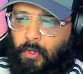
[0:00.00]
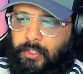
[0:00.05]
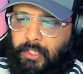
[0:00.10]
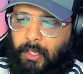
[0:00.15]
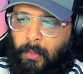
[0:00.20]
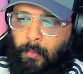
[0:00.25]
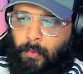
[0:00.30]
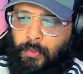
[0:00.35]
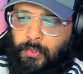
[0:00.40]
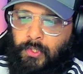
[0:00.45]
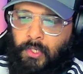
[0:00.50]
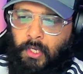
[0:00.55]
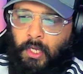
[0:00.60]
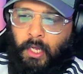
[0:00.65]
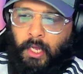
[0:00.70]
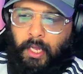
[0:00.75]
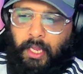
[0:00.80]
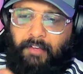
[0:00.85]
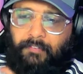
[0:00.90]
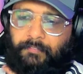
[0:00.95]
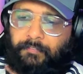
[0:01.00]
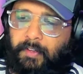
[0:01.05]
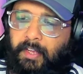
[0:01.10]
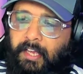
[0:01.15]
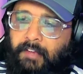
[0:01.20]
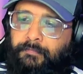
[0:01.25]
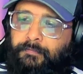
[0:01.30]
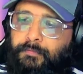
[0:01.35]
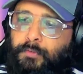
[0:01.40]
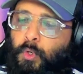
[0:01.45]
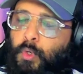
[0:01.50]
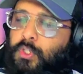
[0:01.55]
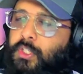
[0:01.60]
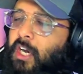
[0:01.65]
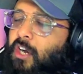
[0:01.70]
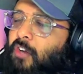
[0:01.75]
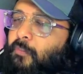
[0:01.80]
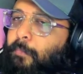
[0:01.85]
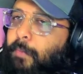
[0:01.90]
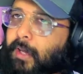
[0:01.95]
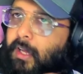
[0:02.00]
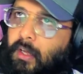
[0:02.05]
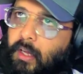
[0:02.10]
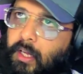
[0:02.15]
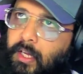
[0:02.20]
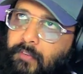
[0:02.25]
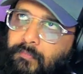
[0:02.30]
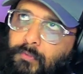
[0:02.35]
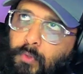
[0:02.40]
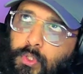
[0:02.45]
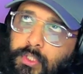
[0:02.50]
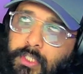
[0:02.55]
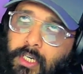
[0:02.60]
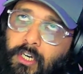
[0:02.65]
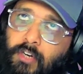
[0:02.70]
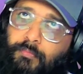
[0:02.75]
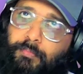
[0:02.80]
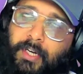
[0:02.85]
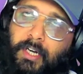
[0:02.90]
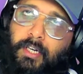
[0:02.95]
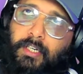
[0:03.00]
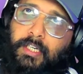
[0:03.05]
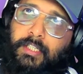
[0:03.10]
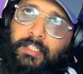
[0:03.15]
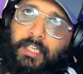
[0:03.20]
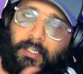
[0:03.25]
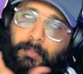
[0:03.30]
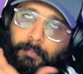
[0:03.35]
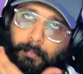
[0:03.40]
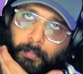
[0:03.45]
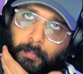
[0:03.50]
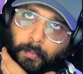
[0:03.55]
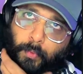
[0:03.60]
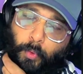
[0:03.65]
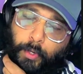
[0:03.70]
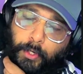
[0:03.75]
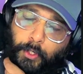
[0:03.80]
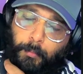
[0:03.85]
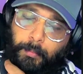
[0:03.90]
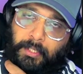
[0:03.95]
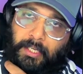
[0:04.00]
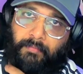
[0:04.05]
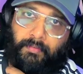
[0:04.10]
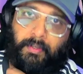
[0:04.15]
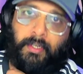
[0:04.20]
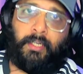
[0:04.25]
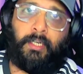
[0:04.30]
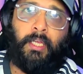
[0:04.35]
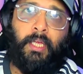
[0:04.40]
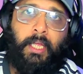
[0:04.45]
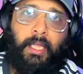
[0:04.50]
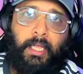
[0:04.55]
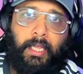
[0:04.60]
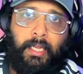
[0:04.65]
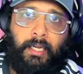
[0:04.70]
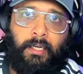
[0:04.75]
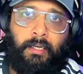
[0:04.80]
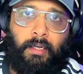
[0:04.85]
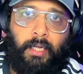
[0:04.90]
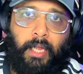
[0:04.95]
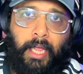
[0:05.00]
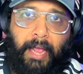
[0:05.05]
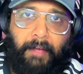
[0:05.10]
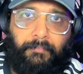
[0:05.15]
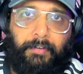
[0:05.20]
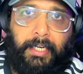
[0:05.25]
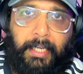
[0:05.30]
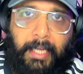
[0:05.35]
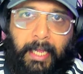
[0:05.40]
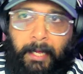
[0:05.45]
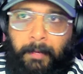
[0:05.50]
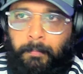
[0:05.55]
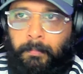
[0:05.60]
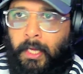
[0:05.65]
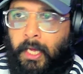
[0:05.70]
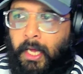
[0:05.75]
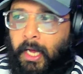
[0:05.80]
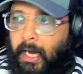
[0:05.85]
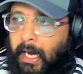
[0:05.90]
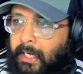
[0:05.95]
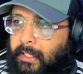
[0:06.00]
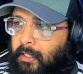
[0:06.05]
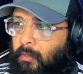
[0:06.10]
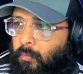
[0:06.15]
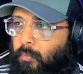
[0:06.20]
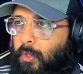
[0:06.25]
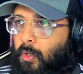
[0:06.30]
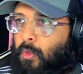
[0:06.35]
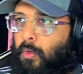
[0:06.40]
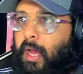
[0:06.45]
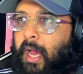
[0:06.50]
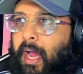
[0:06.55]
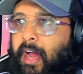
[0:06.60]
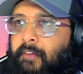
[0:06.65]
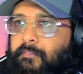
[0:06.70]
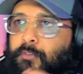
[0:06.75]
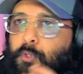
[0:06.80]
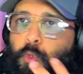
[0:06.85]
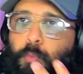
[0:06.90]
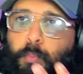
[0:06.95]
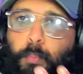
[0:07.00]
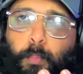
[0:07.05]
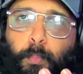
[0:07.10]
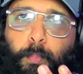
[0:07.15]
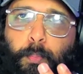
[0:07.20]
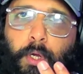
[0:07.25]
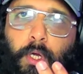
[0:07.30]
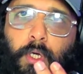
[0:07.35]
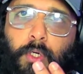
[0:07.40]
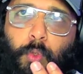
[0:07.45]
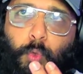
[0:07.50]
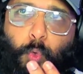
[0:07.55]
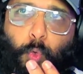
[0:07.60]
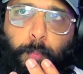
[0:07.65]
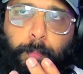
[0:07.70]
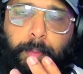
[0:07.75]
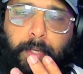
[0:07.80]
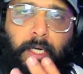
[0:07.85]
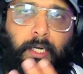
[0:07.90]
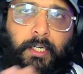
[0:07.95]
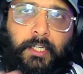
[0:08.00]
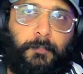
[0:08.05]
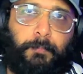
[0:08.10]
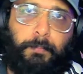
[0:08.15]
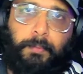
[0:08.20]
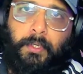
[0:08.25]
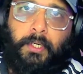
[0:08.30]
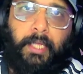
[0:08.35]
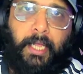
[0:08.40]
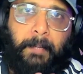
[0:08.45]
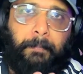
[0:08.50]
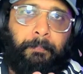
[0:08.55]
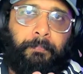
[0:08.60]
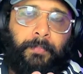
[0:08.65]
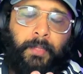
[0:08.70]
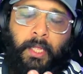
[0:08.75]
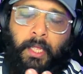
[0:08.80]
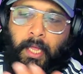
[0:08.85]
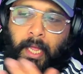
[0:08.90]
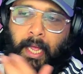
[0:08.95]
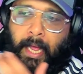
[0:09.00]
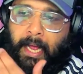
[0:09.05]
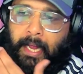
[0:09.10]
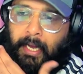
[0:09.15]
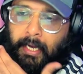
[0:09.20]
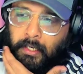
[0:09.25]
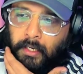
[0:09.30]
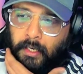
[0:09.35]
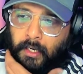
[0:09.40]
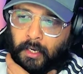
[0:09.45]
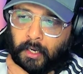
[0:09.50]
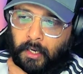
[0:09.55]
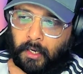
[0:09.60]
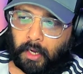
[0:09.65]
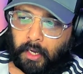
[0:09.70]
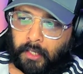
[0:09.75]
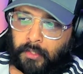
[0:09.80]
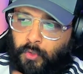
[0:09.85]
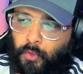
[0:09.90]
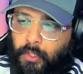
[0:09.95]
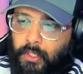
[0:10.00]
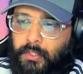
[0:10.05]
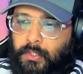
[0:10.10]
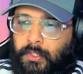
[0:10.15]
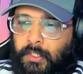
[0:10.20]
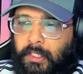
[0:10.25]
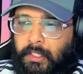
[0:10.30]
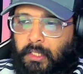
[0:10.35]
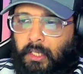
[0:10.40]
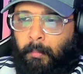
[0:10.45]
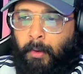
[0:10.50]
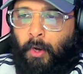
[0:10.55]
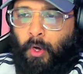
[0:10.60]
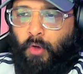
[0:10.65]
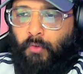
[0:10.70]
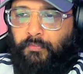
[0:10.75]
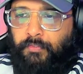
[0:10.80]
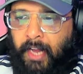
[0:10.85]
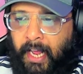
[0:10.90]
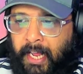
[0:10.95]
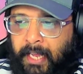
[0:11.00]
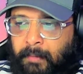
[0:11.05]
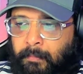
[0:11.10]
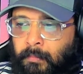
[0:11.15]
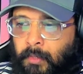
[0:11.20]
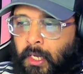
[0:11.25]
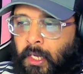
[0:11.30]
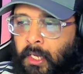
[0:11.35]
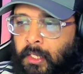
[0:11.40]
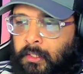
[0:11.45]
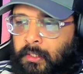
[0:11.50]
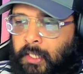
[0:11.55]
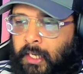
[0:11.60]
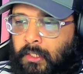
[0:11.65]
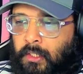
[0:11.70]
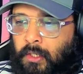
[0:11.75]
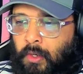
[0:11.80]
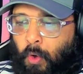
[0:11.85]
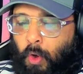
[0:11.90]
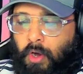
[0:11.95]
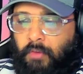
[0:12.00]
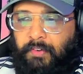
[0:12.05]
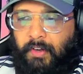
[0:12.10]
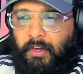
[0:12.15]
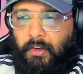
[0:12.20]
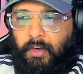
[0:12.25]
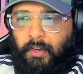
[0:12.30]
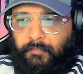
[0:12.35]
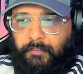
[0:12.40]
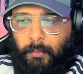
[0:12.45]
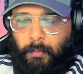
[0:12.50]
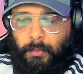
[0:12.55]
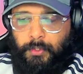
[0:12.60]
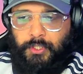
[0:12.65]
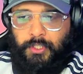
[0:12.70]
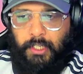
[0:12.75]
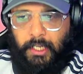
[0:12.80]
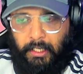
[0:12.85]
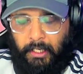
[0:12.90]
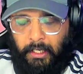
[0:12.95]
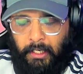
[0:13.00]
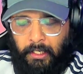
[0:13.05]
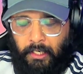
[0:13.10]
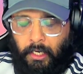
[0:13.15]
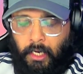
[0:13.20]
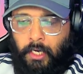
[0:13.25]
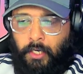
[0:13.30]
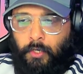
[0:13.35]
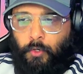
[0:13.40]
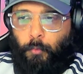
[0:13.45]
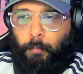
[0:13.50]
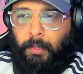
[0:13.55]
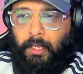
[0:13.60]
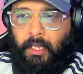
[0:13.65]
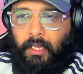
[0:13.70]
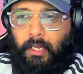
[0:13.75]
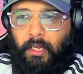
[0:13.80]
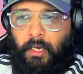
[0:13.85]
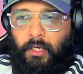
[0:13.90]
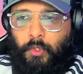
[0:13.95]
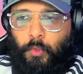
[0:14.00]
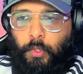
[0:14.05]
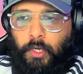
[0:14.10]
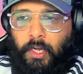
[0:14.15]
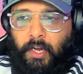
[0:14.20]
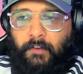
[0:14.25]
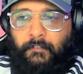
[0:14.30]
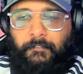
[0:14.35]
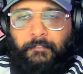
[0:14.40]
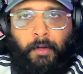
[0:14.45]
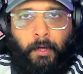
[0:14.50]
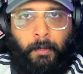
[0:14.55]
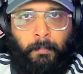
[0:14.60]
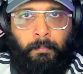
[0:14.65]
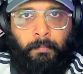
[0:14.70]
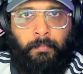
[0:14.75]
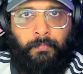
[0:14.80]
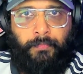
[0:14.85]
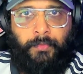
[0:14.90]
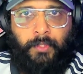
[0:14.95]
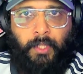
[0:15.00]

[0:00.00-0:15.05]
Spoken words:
there was, if those kind of penalties are going to be given in every game, I think we're going to have two penalties per game. And you could see the amount of time that the on-field referee was taking to confirm the